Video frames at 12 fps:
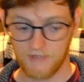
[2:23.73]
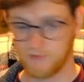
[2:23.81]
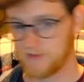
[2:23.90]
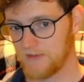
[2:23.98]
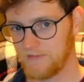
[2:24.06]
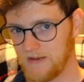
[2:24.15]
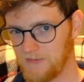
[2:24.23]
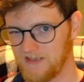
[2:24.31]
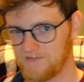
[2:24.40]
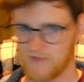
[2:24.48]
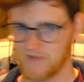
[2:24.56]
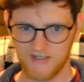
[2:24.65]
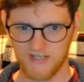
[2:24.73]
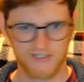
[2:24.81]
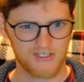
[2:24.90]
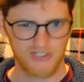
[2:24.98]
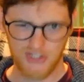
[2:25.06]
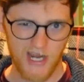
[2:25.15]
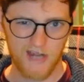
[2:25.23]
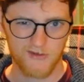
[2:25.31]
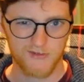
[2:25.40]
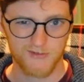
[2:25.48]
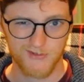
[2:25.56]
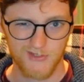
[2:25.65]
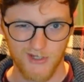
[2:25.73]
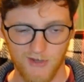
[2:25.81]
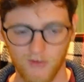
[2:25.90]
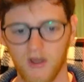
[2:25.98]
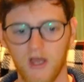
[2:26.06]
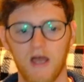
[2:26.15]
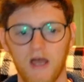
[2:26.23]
You'd get maybe a dozen channels or so.